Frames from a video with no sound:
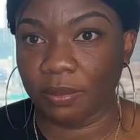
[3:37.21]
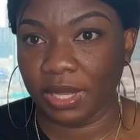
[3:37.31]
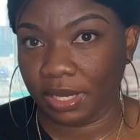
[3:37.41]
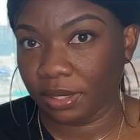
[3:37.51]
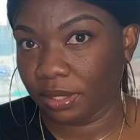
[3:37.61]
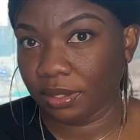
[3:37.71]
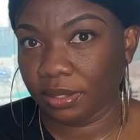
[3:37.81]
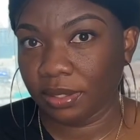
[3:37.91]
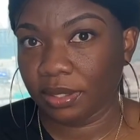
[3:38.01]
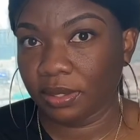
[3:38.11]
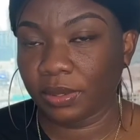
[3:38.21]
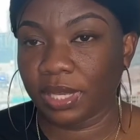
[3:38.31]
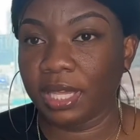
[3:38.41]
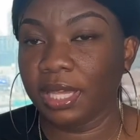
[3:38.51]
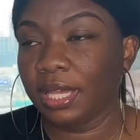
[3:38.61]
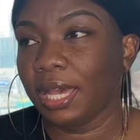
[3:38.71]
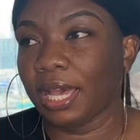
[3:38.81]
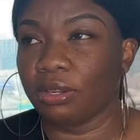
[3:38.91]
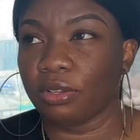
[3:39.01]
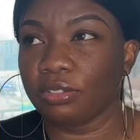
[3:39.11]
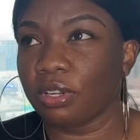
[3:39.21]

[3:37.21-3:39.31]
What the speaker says: in, okay? I know it's